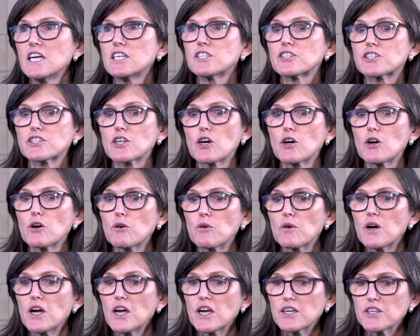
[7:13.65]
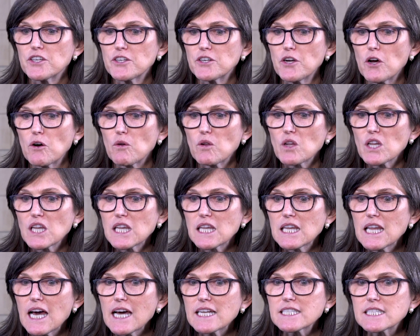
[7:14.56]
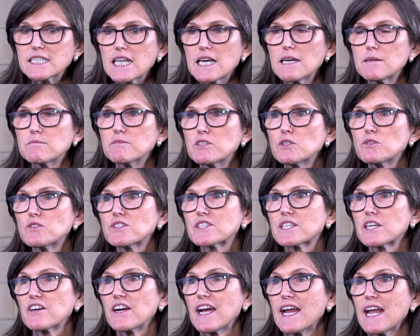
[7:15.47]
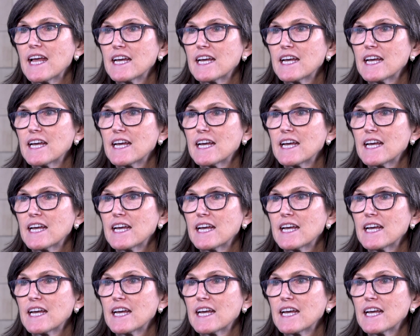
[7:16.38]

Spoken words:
So, you know, let them use their